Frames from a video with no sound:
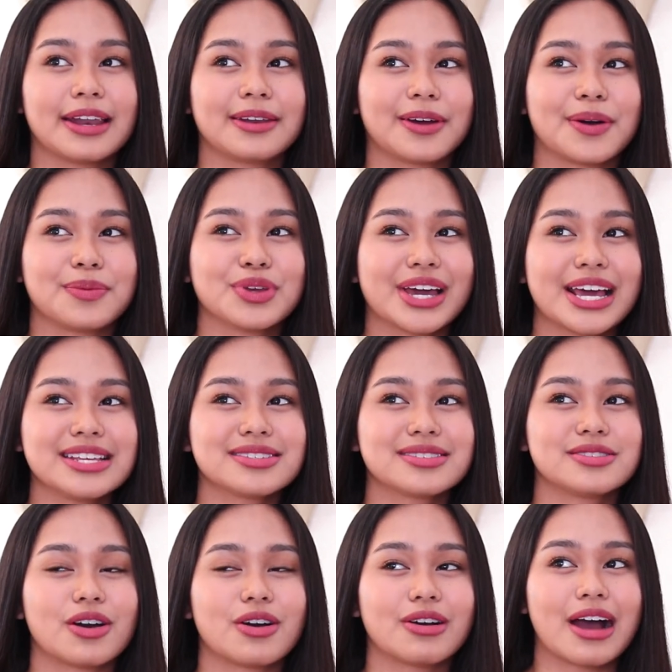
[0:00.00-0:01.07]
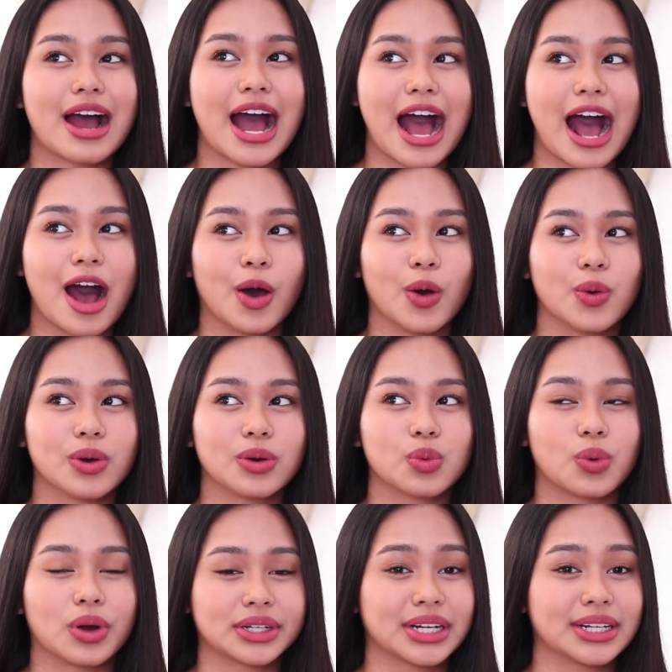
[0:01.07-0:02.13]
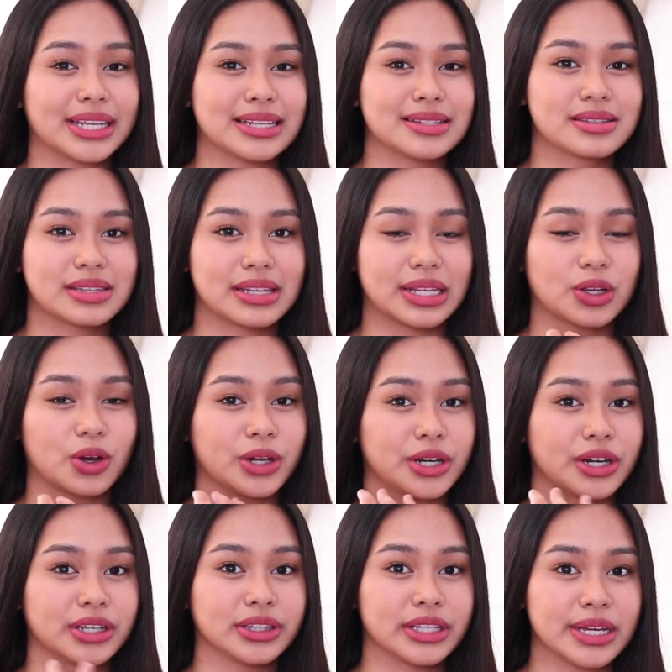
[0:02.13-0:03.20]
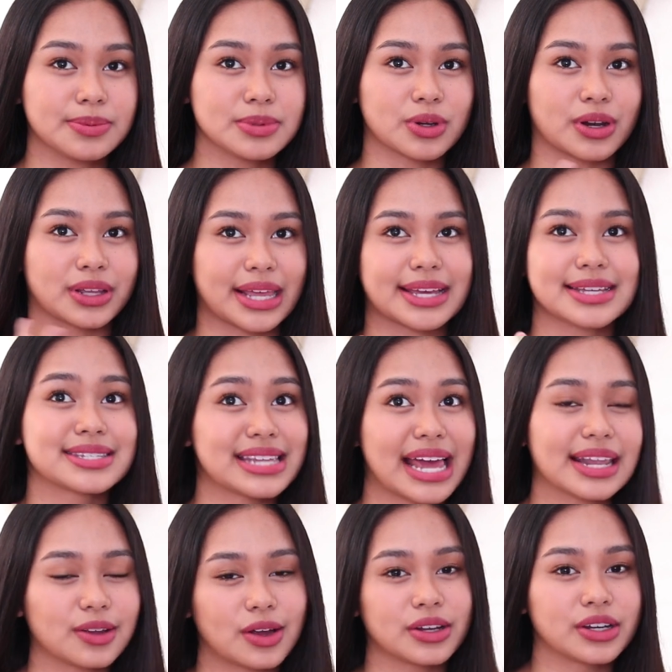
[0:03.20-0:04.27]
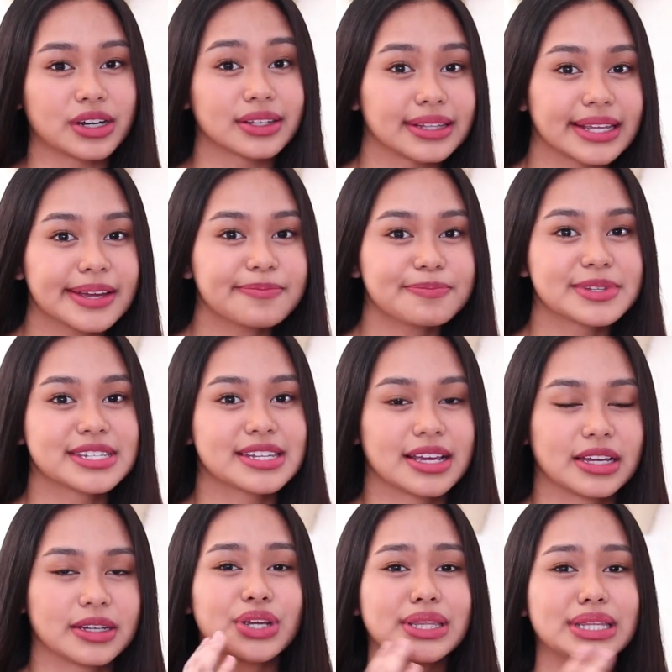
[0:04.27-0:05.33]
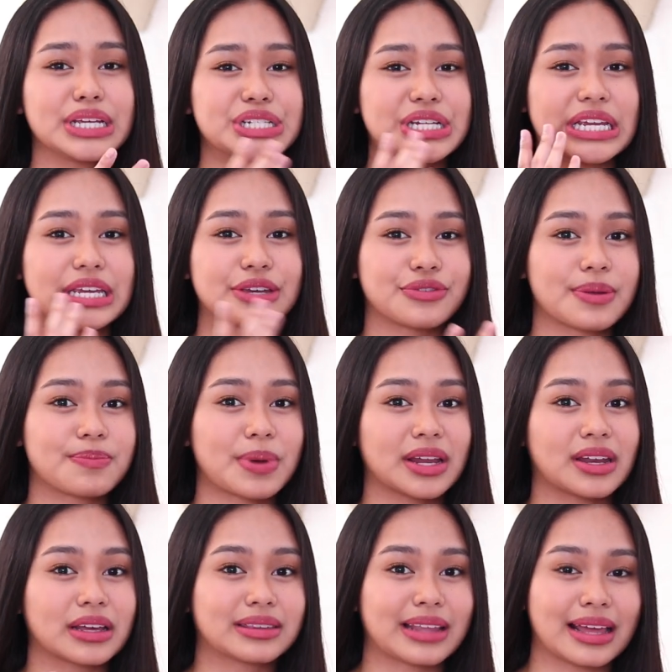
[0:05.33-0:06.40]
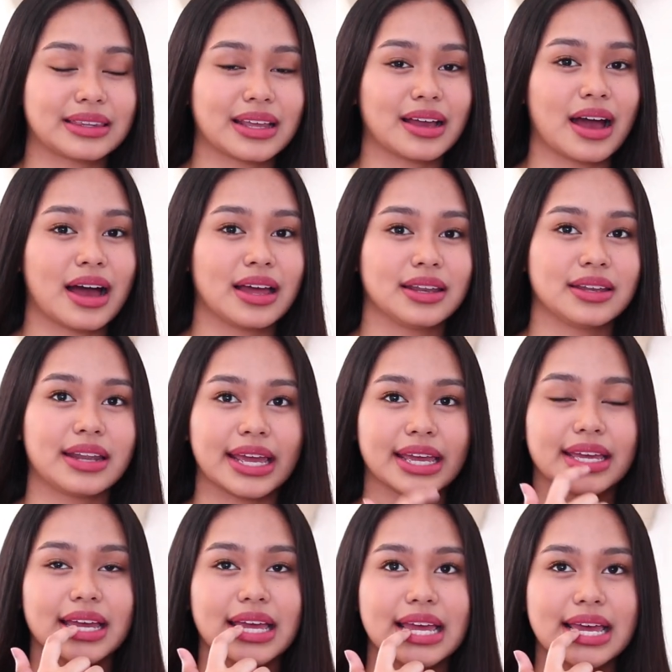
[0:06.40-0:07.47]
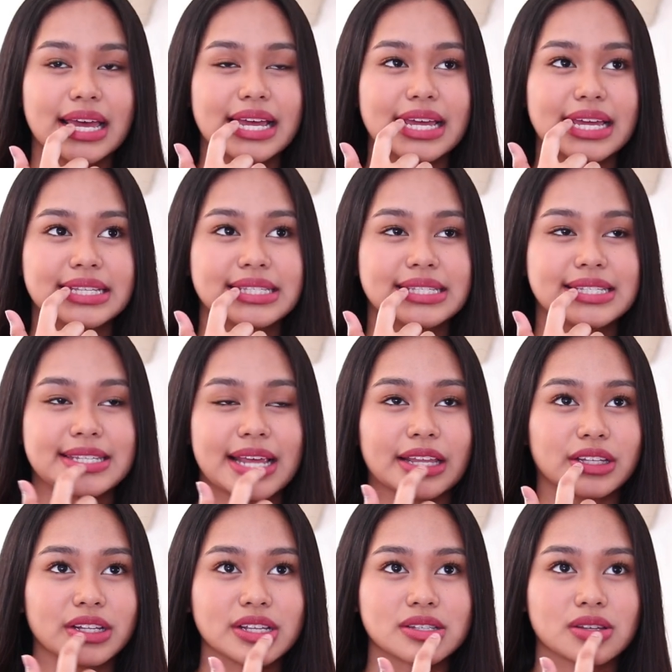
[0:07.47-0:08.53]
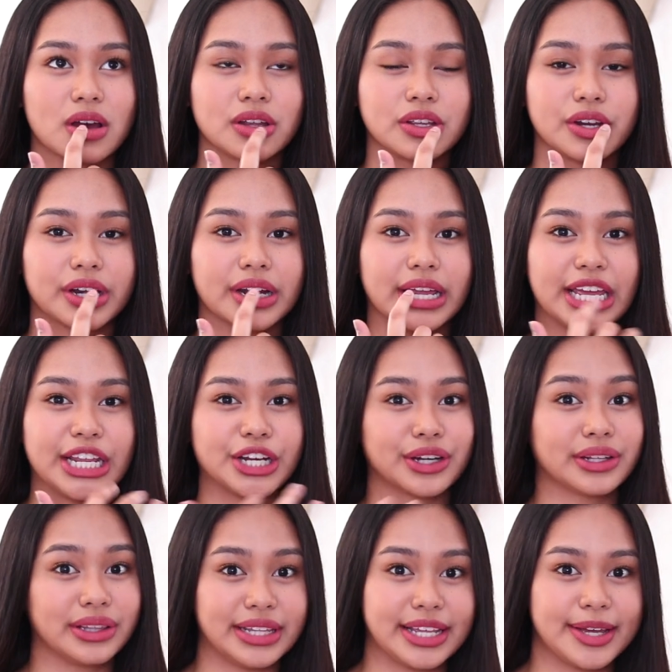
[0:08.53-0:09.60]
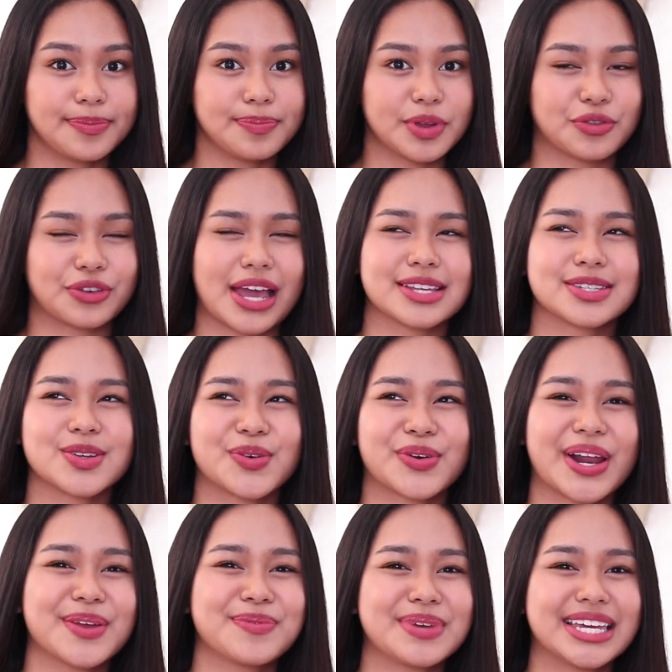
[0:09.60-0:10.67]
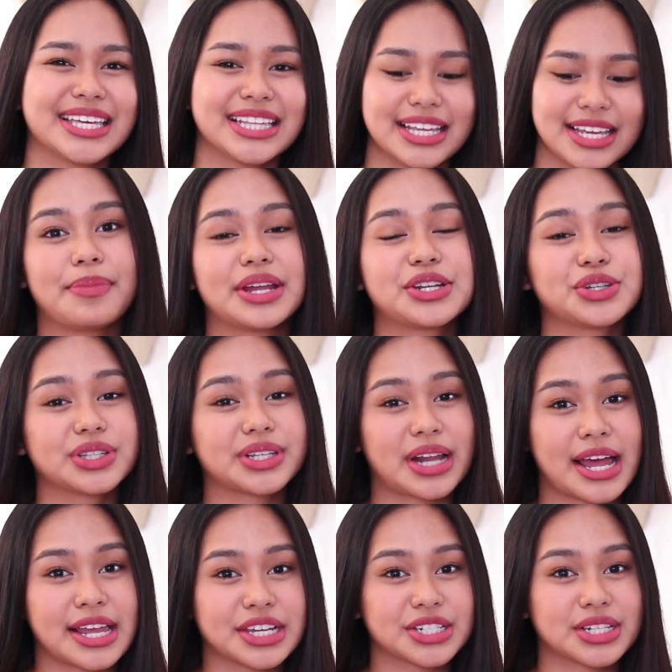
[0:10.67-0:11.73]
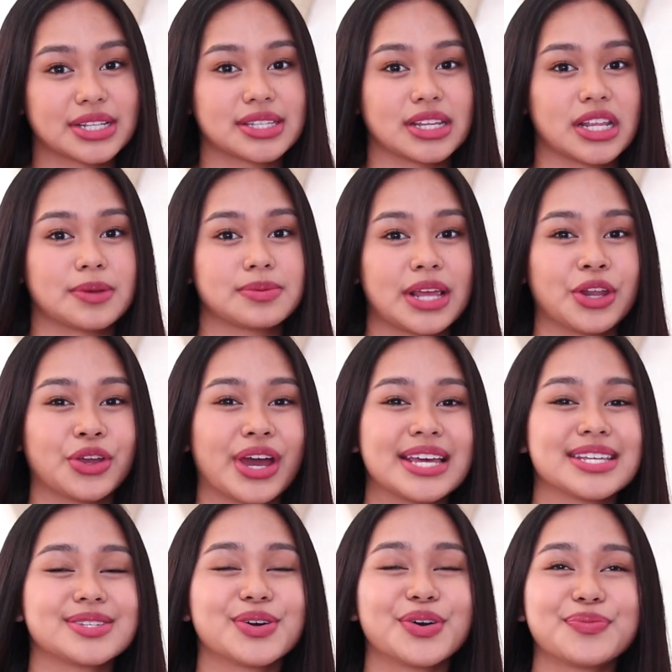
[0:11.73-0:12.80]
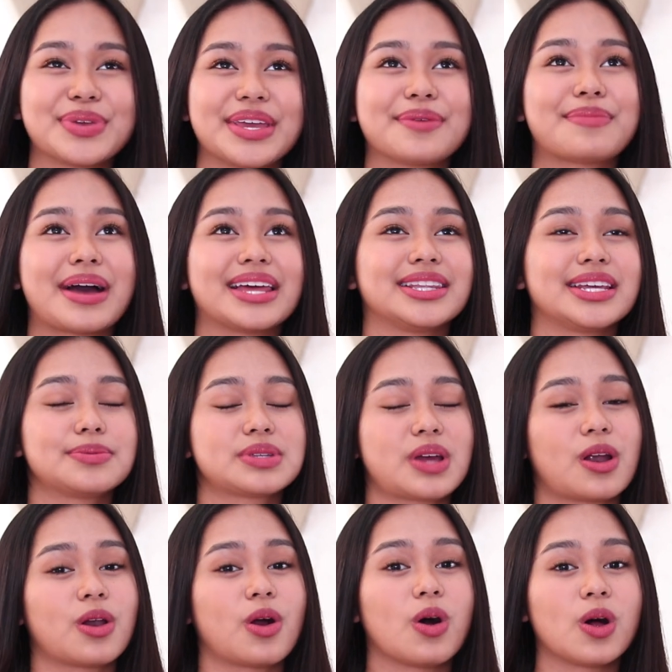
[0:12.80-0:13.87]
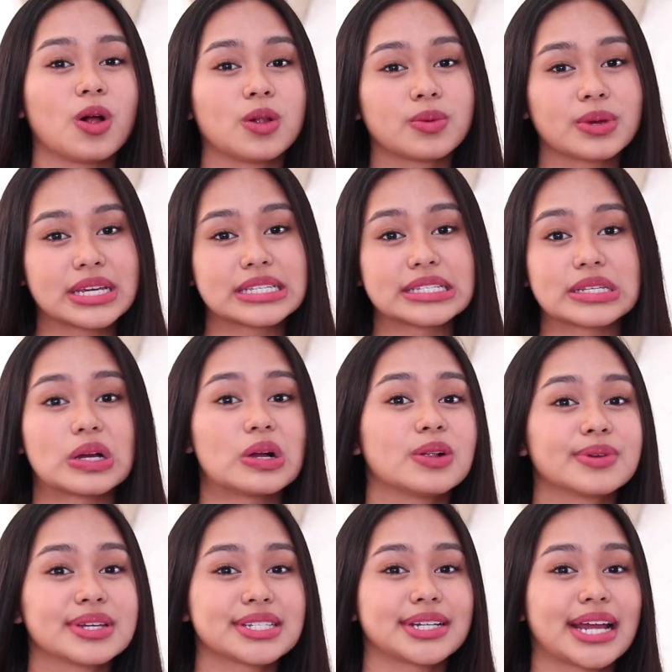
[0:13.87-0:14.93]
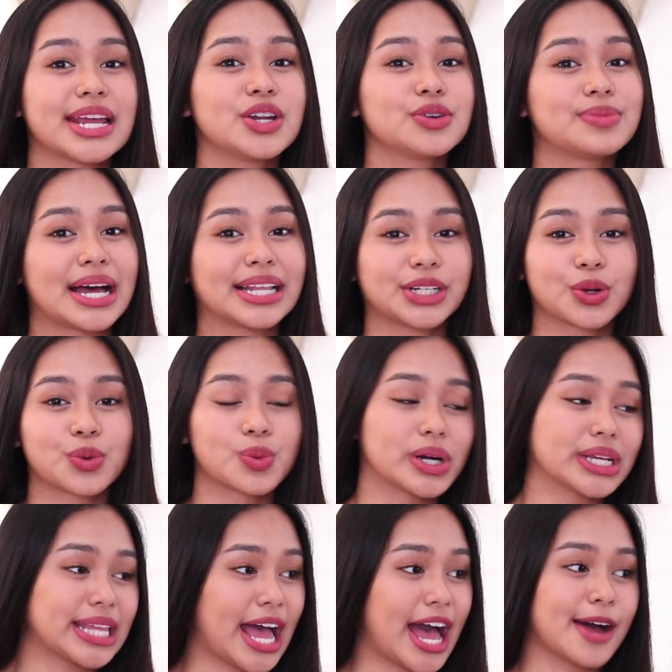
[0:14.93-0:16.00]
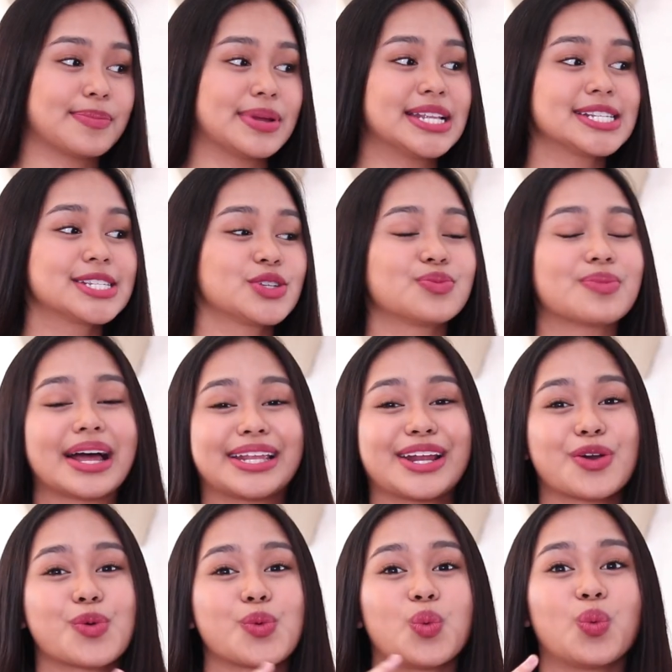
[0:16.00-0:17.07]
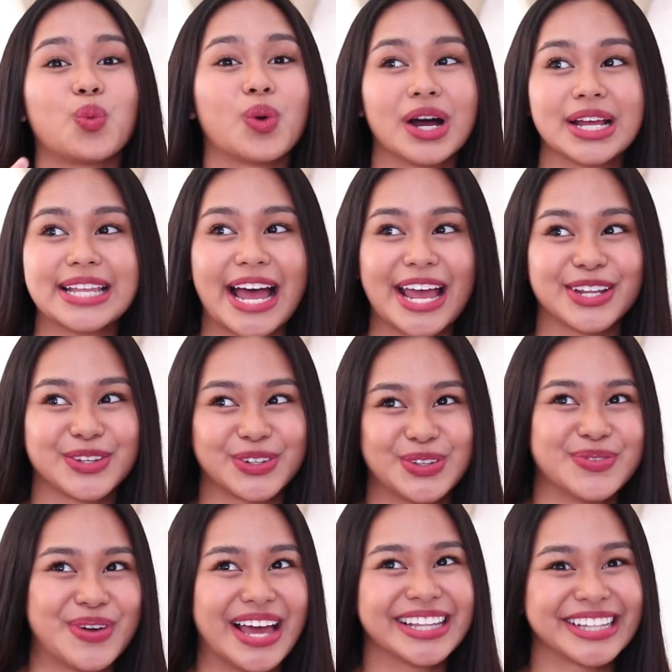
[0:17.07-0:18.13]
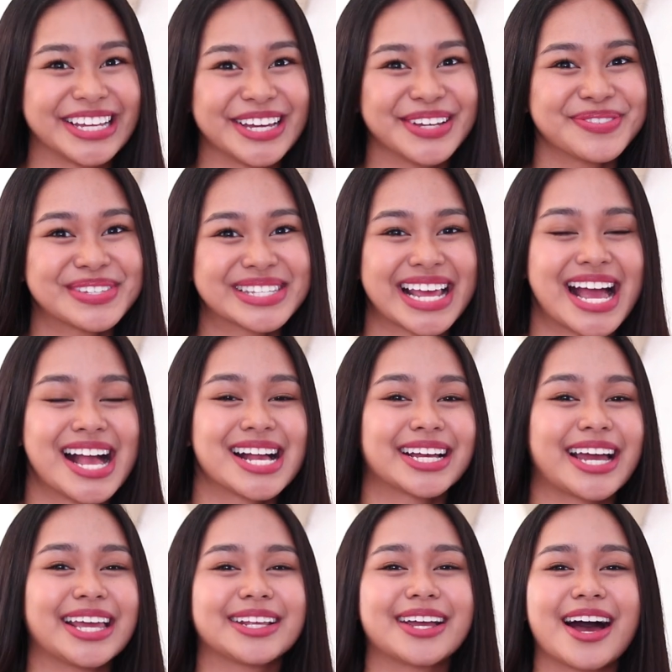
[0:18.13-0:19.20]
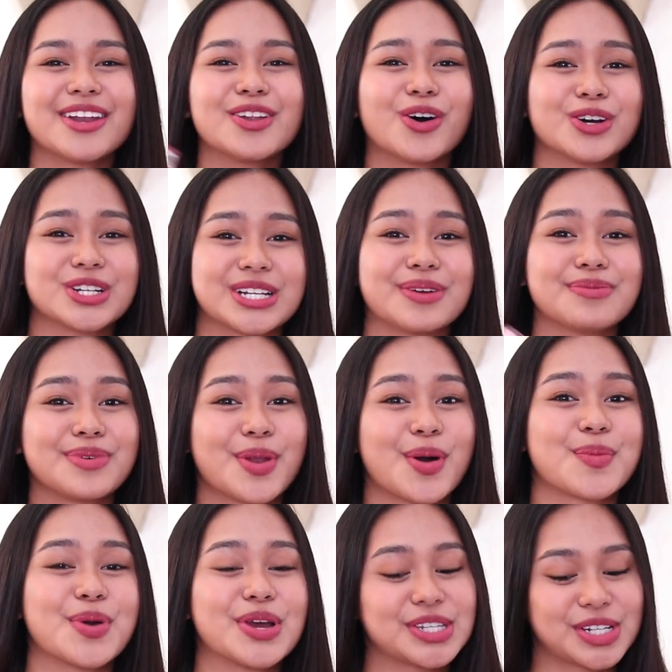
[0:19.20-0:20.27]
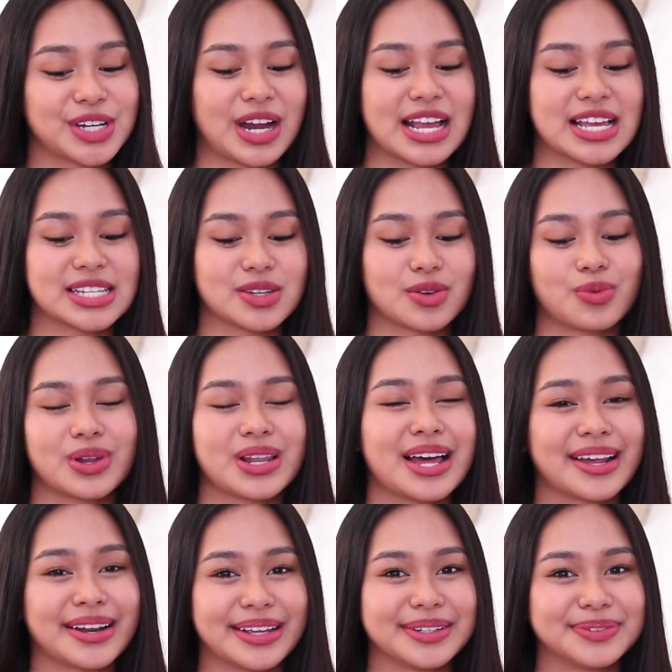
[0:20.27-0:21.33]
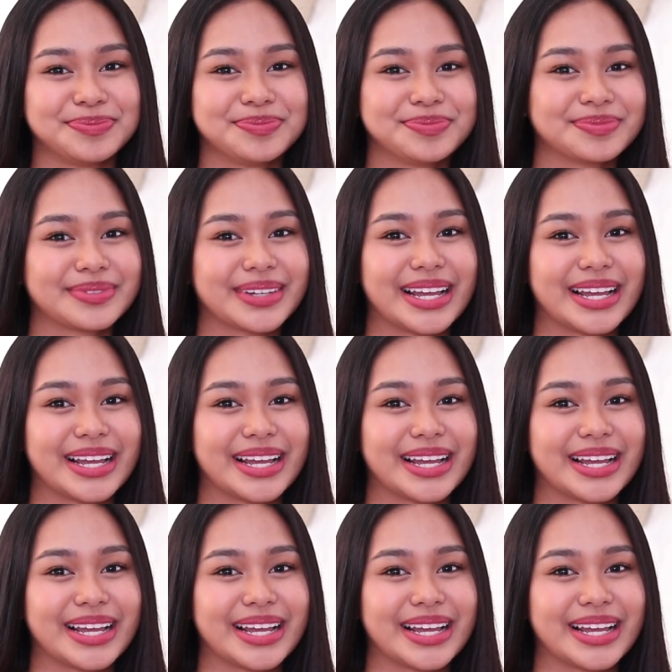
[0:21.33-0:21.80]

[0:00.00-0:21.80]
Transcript: And you guys know how water tints sit on your lips or like set on your lips. Hindi siya even pag nagtatagal, like it settles on your inner lip, if you guys know what I mean. And medyo drying siya sa lips. And you guys know me, my lips are always dry no matter what happens, no matter what I do to my lips. Kahit gaano ko siyang mino-moisturize, wala rin.